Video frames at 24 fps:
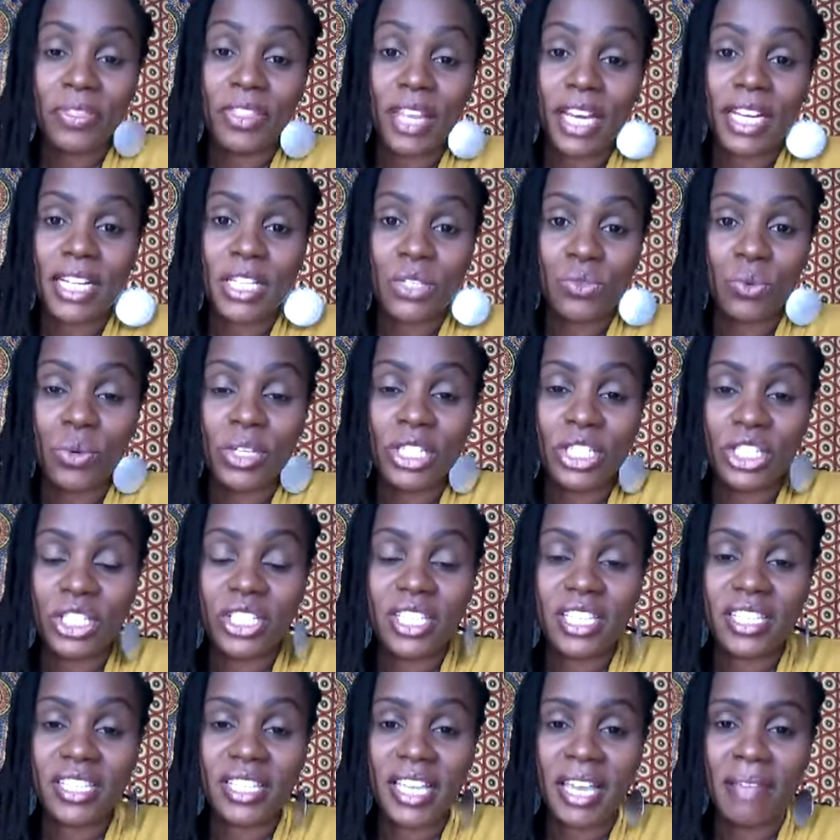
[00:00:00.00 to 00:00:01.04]
That is what
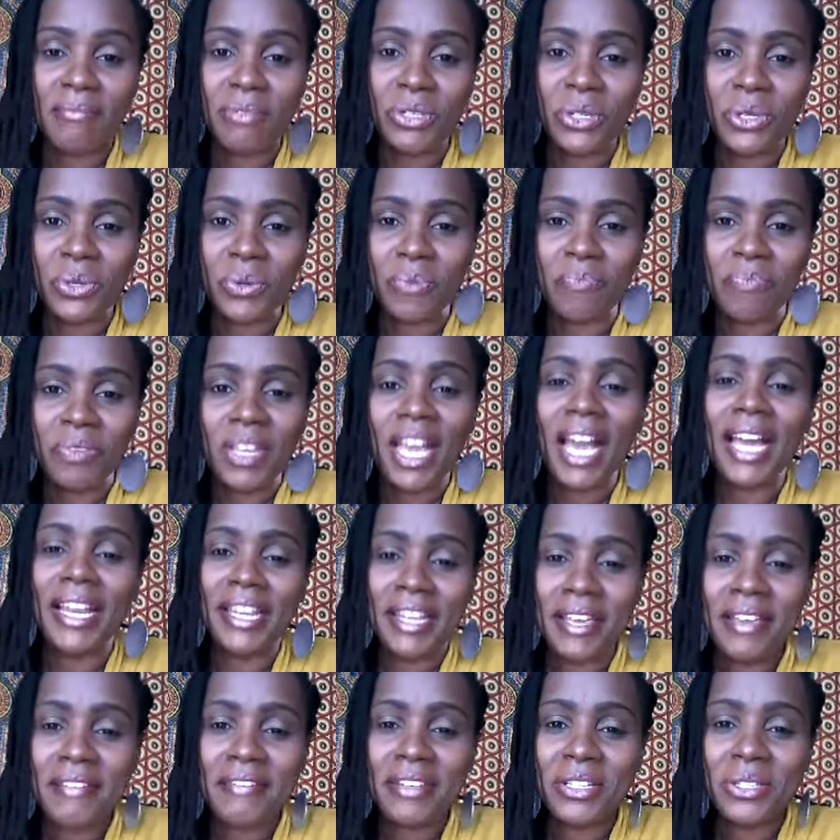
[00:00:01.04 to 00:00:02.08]
Jesus came to do. And
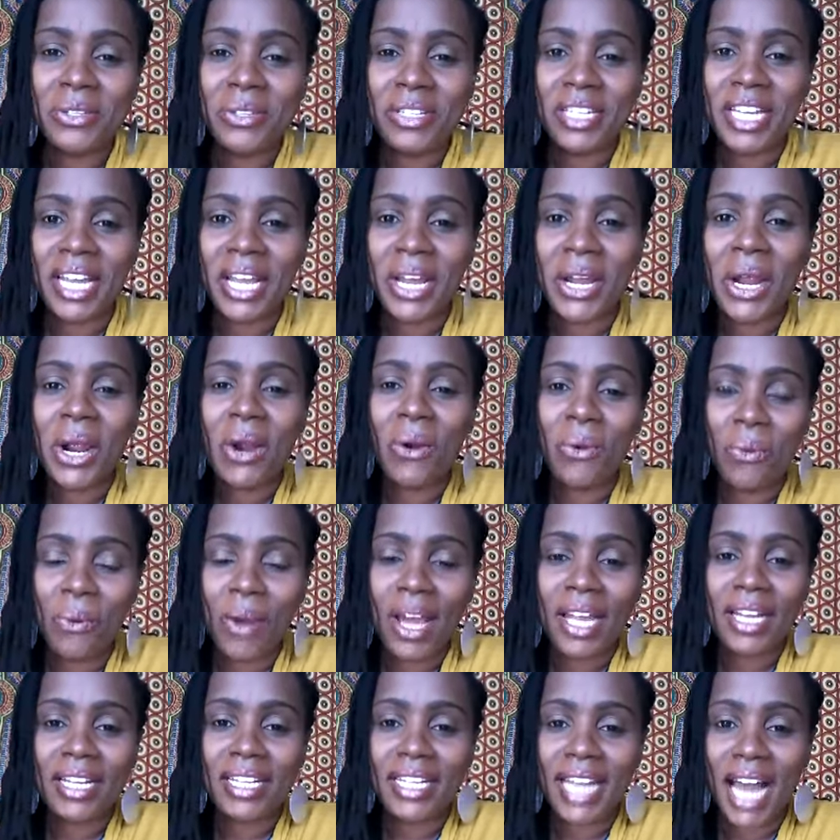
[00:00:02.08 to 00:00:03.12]
even today,
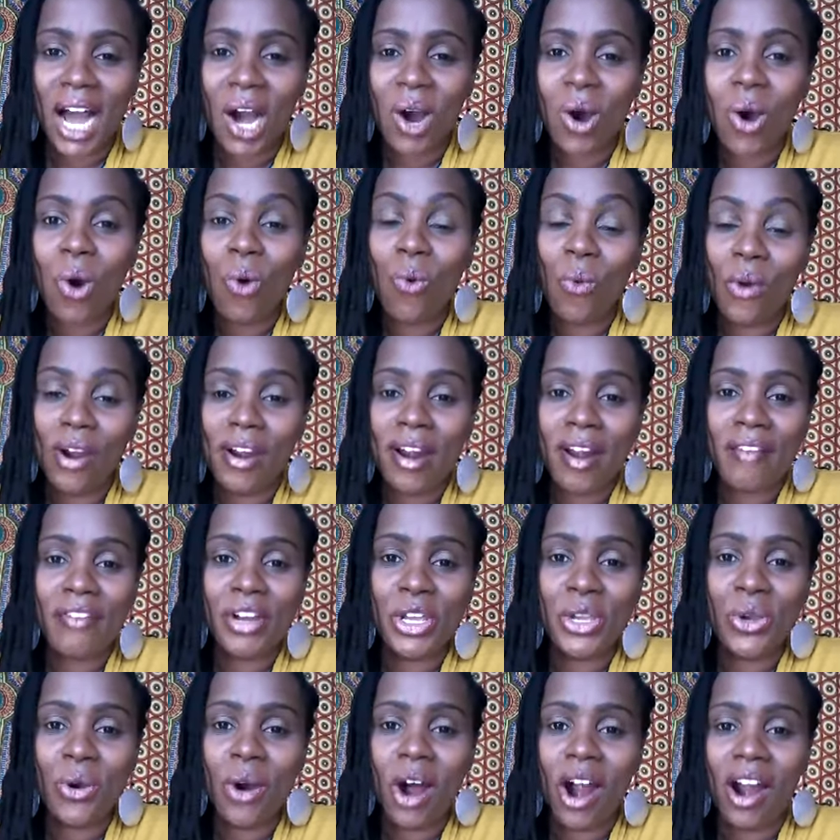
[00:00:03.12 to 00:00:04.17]
right now, wherever
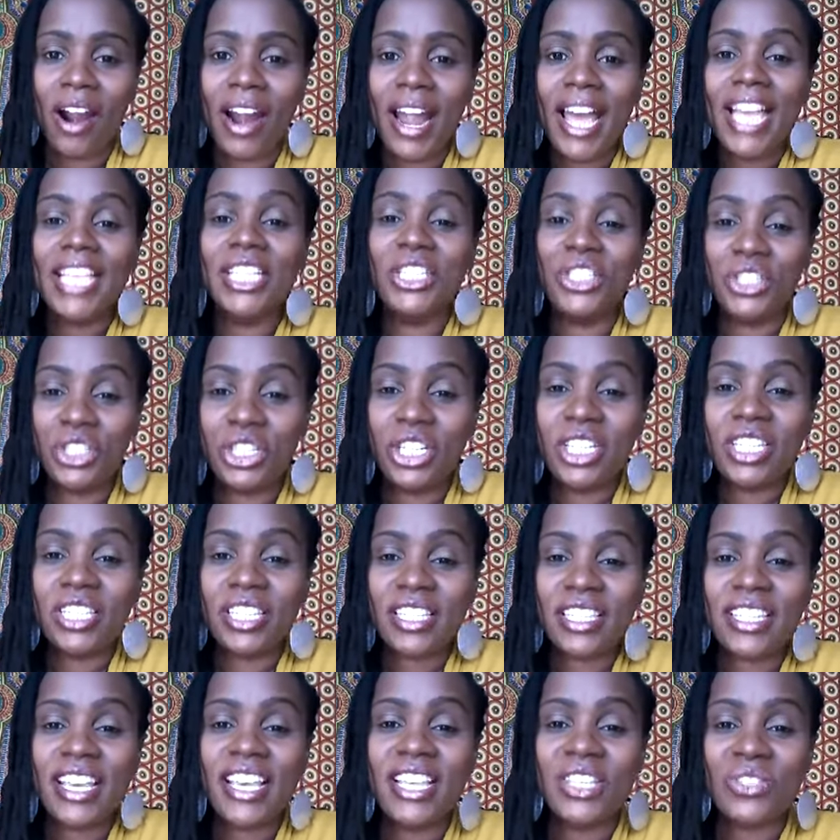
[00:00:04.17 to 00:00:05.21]
you are,
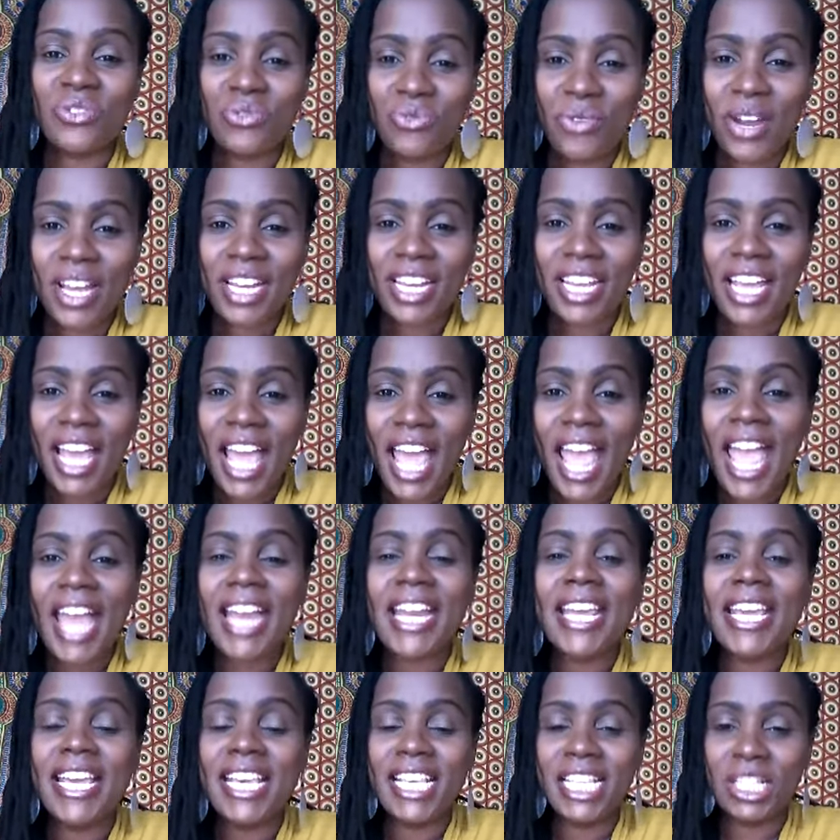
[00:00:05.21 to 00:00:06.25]
Jesus is ready and
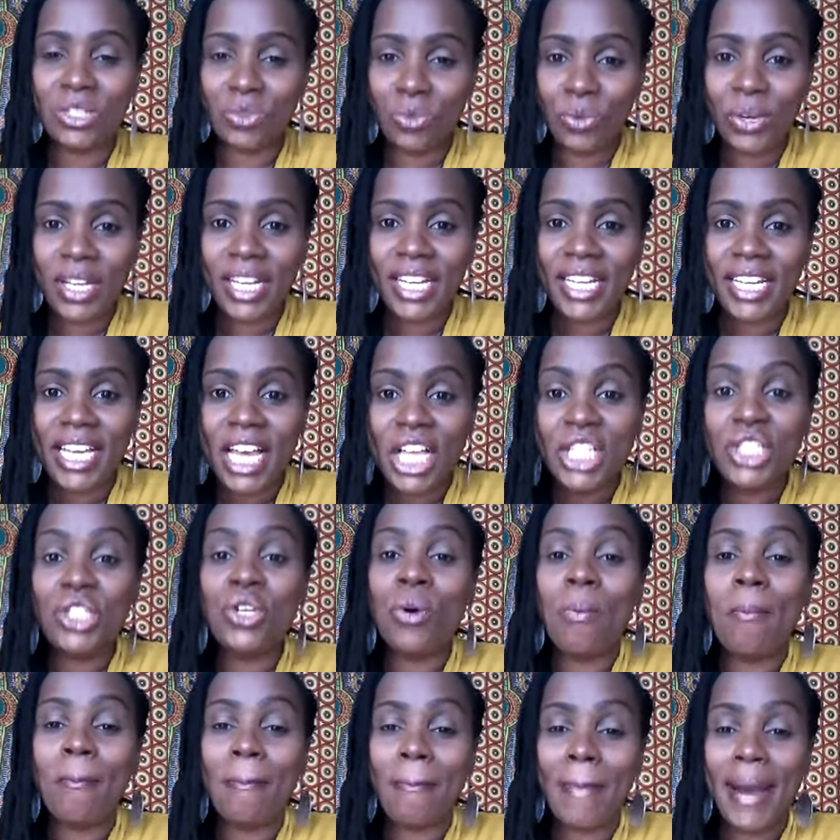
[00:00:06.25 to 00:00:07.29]
he is willing to
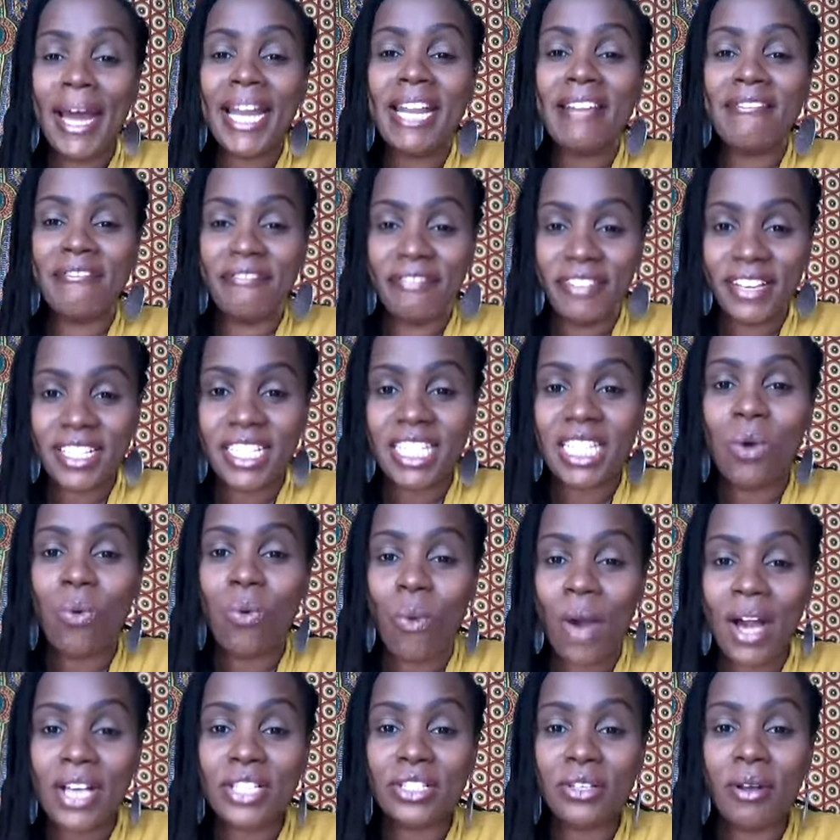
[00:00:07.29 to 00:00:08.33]
manifest the
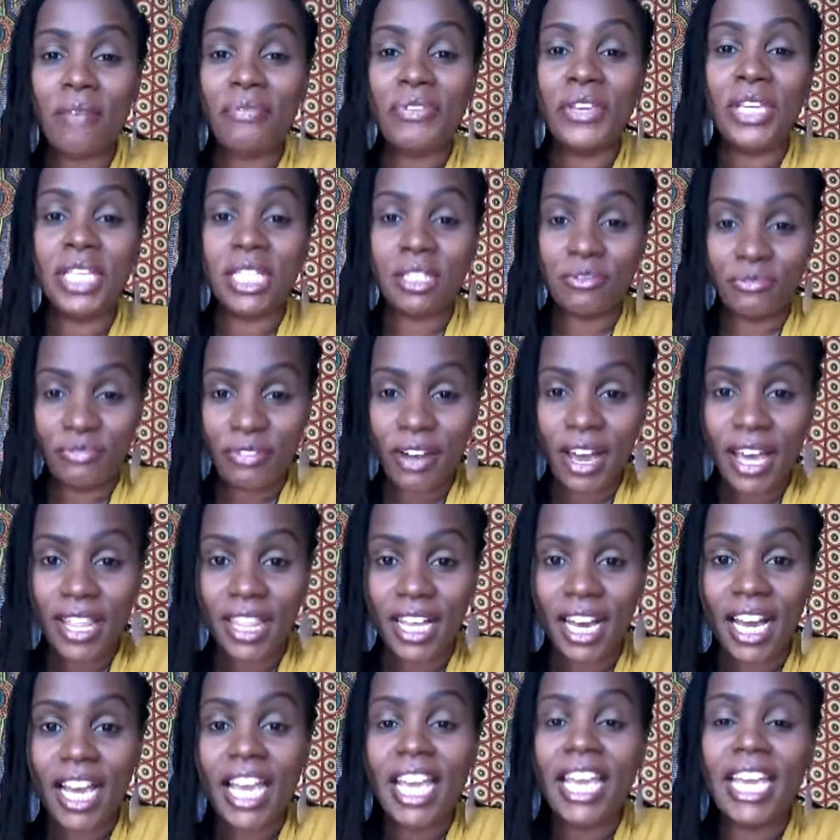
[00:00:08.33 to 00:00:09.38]
works of his
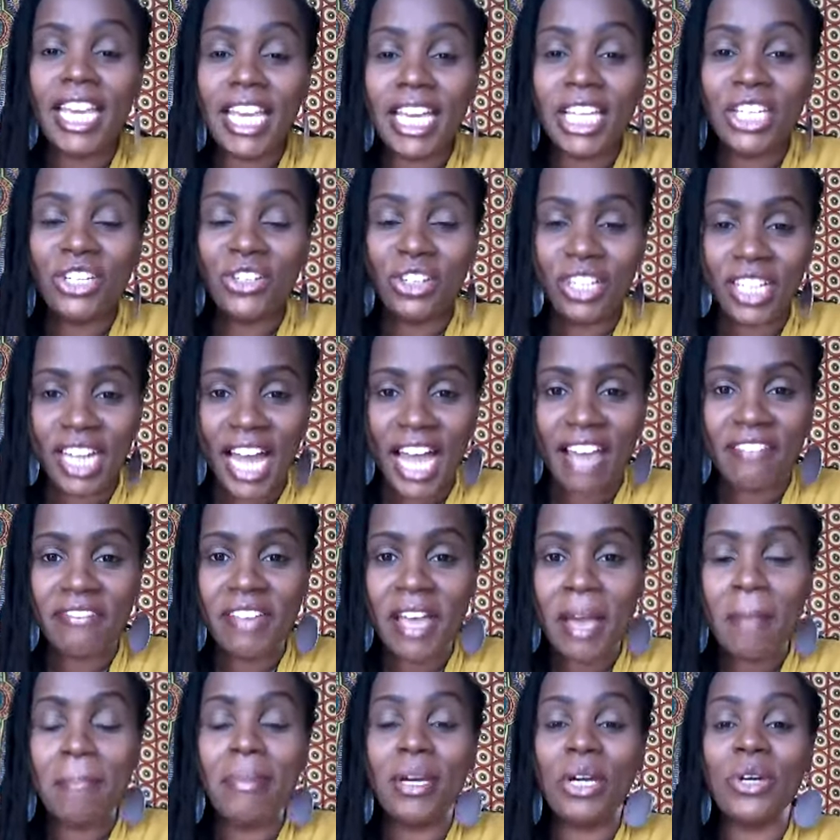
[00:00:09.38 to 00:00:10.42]
Father in your
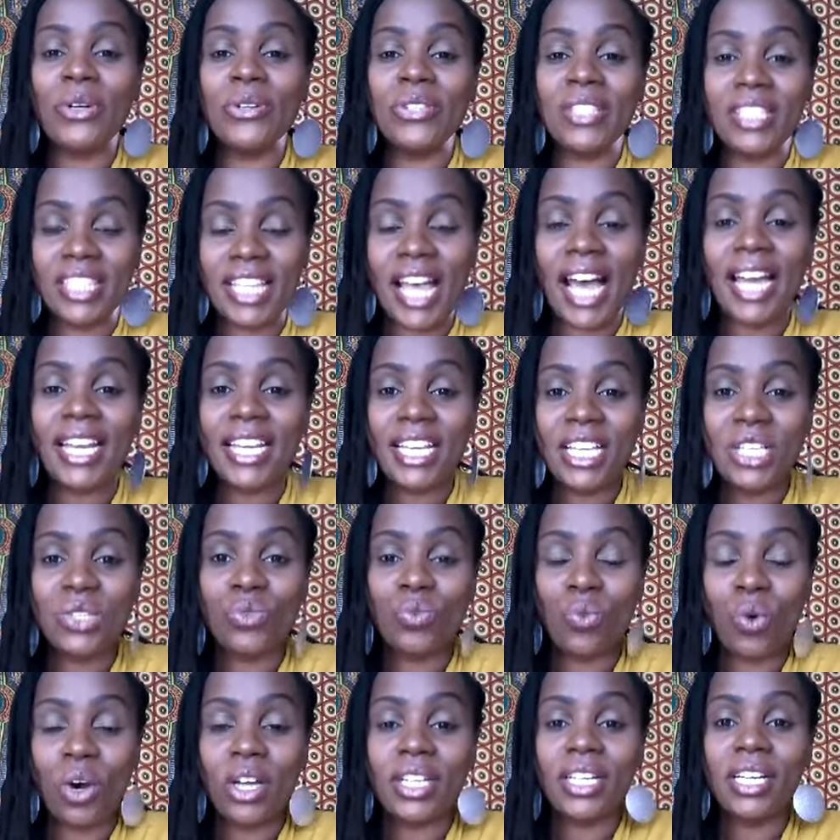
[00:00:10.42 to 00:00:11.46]
life because that is
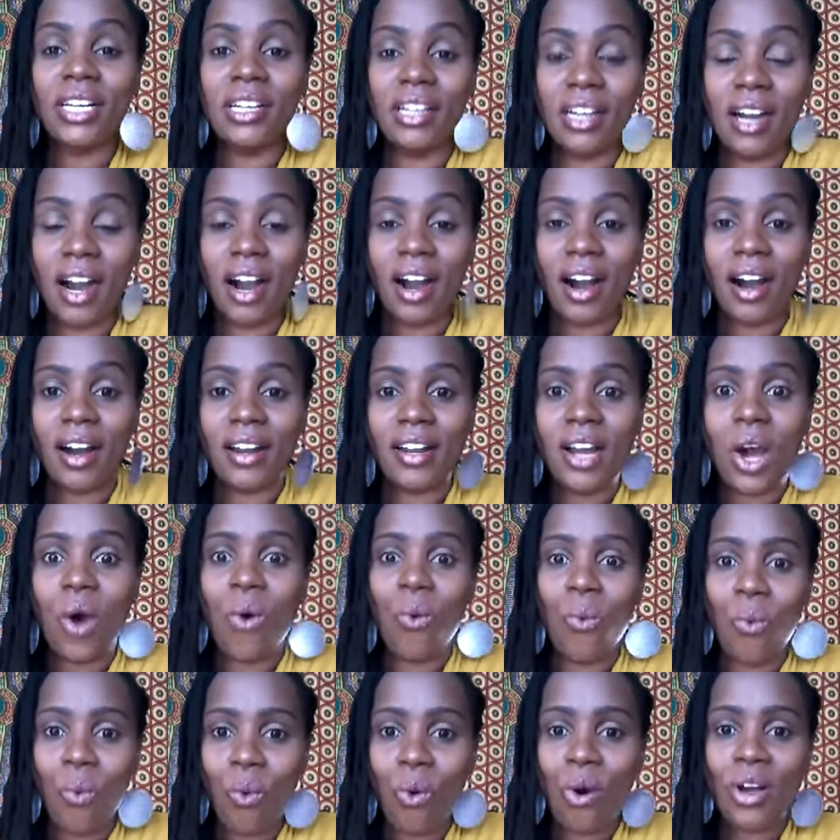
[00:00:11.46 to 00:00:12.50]
what God
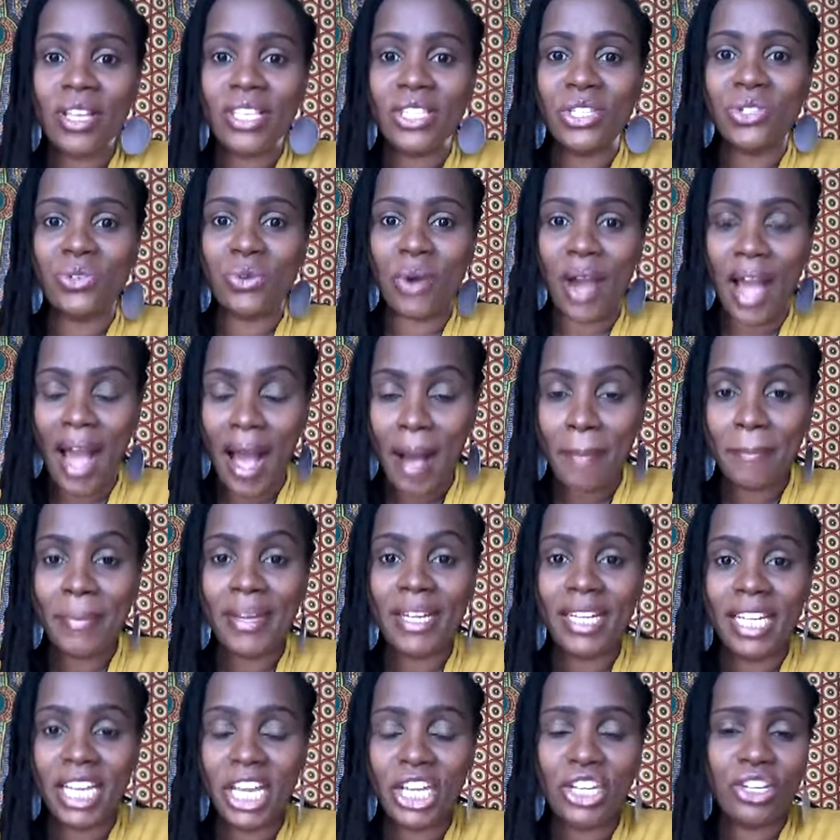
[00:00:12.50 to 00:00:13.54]
wants to
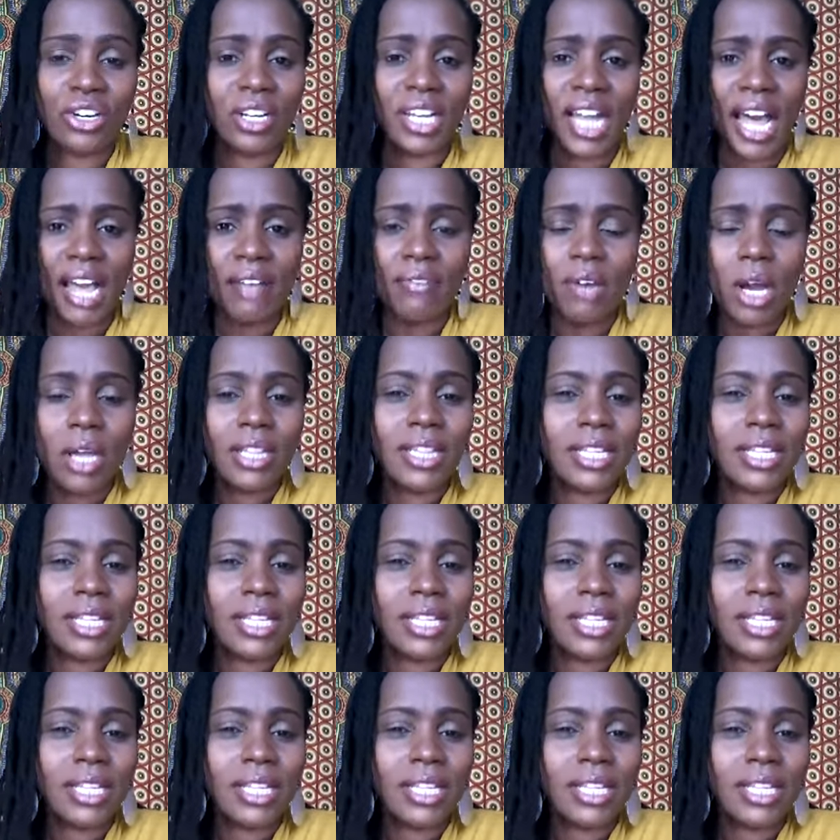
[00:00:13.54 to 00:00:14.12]
happen in your life.